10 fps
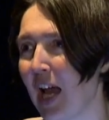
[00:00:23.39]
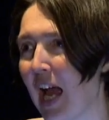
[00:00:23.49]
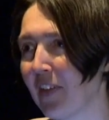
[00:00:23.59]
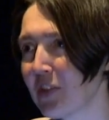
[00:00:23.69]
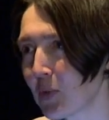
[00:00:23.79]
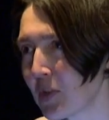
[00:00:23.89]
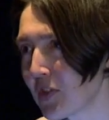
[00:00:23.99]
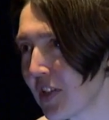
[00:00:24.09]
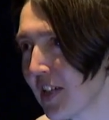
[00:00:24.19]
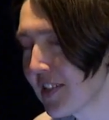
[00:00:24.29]
And this
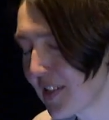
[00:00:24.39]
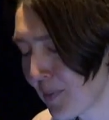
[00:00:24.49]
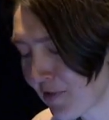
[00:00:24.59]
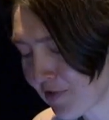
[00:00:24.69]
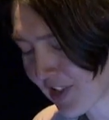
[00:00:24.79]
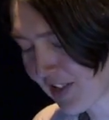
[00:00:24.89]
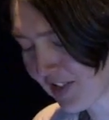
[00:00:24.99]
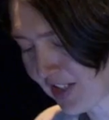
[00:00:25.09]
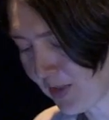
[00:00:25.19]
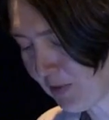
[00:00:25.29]
was, some of the
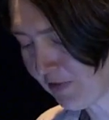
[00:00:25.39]
results here were